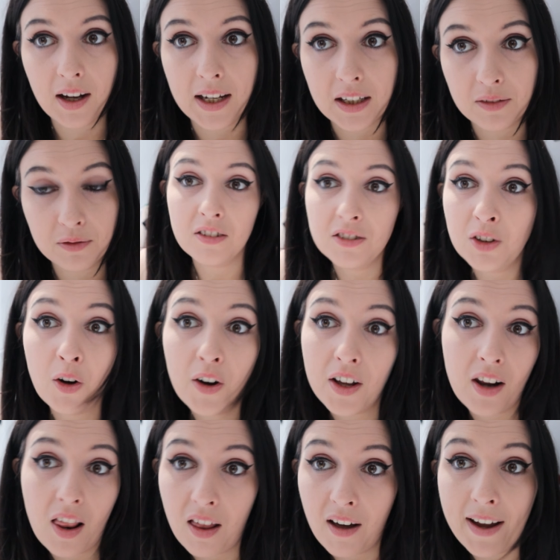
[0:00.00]
I'm not
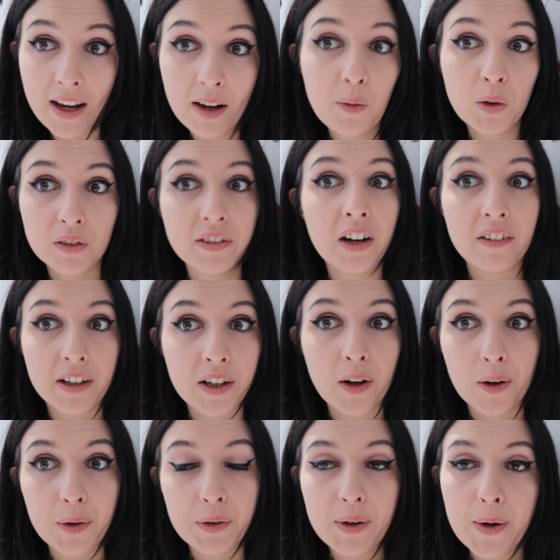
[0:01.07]
gonna lie, it was very
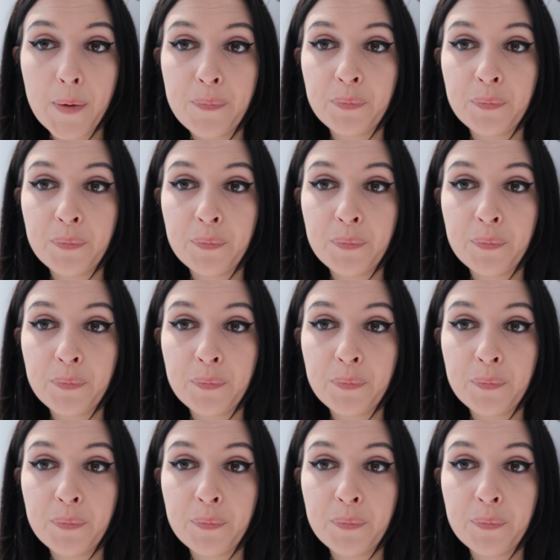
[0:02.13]
cold,